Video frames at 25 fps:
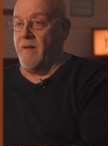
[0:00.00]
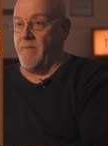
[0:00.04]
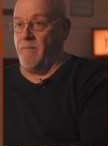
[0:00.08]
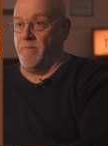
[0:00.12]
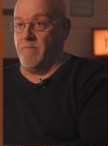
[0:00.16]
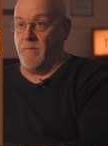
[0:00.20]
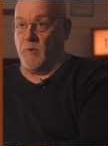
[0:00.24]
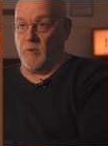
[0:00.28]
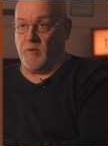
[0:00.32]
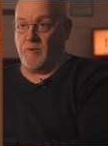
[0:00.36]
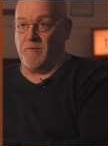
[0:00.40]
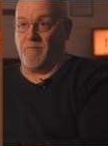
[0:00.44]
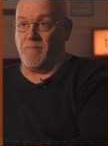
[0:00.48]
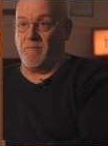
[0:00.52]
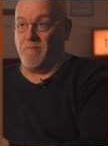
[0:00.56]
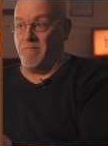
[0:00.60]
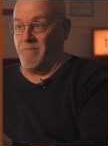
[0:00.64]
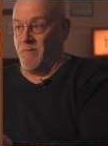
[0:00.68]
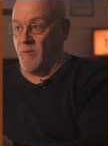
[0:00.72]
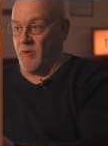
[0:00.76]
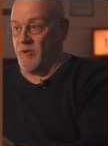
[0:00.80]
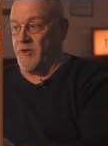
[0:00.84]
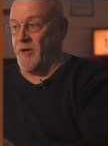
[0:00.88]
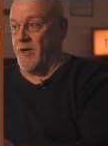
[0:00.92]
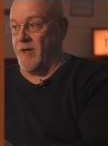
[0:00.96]
much
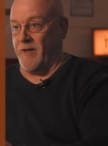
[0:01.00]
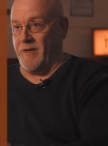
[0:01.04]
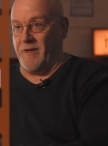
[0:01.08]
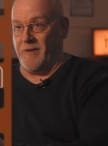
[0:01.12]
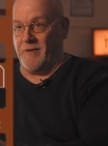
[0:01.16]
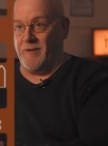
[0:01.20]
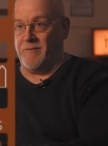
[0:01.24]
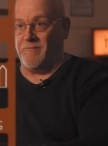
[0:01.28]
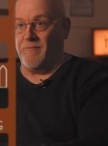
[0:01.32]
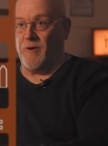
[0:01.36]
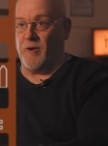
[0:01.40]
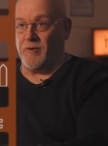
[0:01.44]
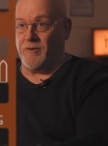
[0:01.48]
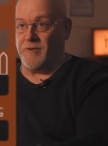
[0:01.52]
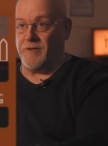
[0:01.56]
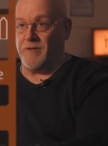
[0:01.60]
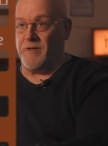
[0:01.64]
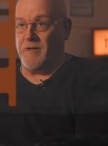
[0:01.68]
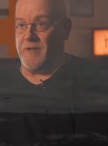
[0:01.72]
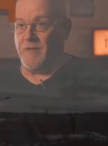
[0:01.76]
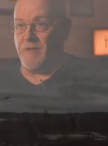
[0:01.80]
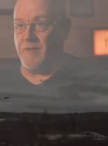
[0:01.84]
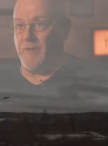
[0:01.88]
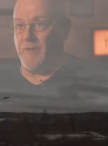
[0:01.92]
earlier than Roger, of